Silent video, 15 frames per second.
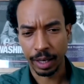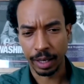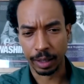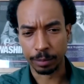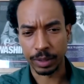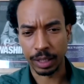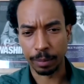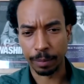and
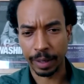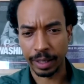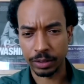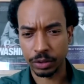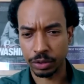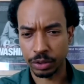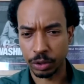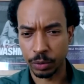obtain a
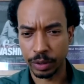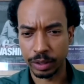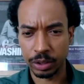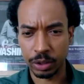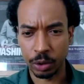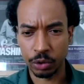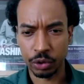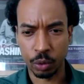master's degree in
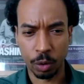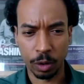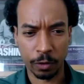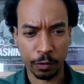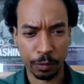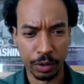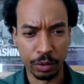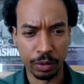social
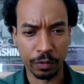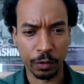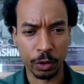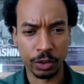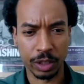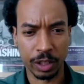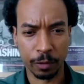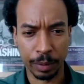work from the
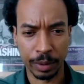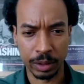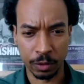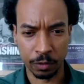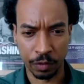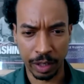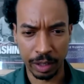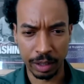University of
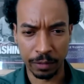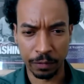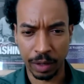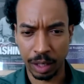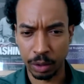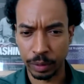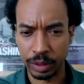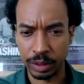Pennsylvania
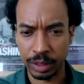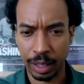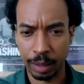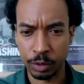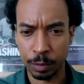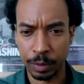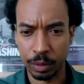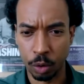following time spent
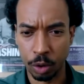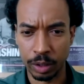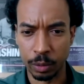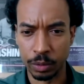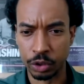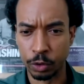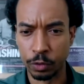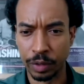working with
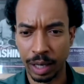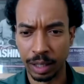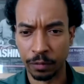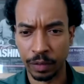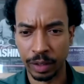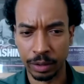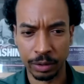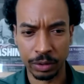juvenile
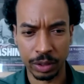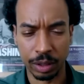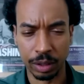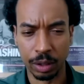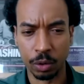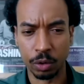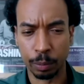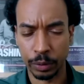offenders in the local
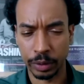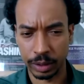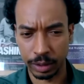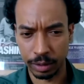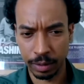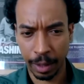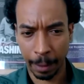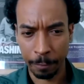prison.
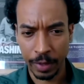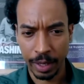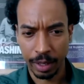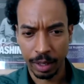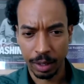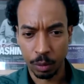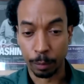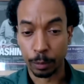
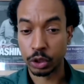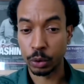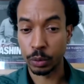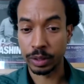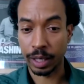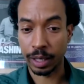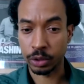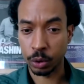While pursuing
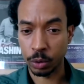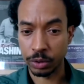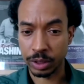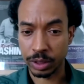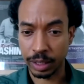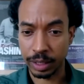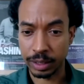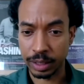doctoral
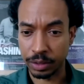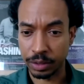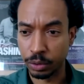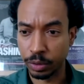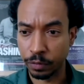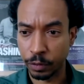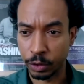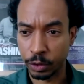studies at the
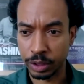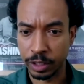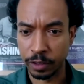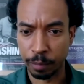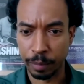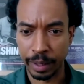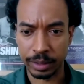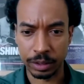University of
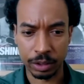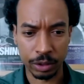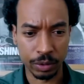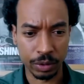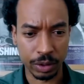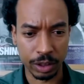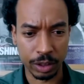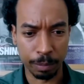
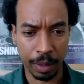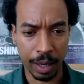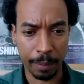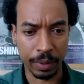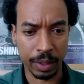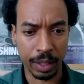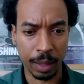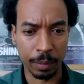Massachusetts, Bob
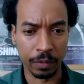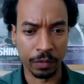became